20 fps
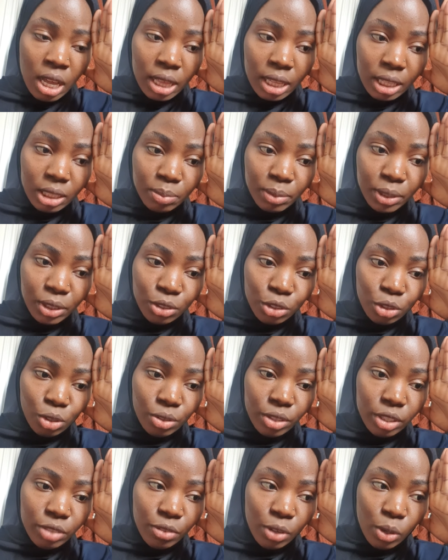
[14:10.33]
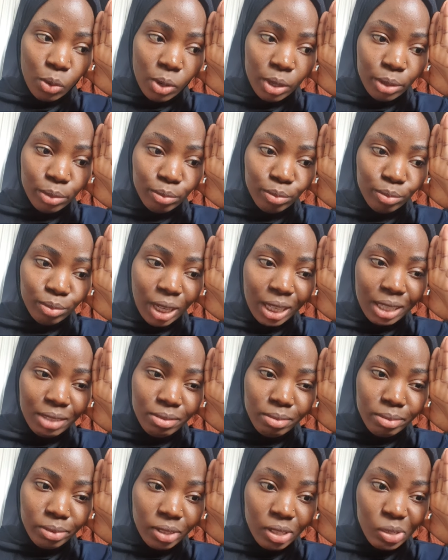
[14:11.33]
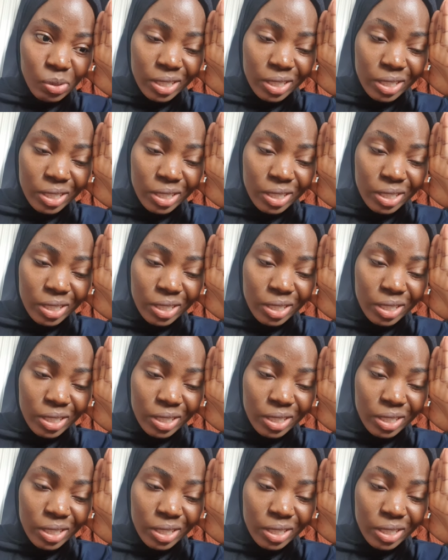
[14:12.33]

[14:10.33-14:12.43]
It has been in storage for a while, and even before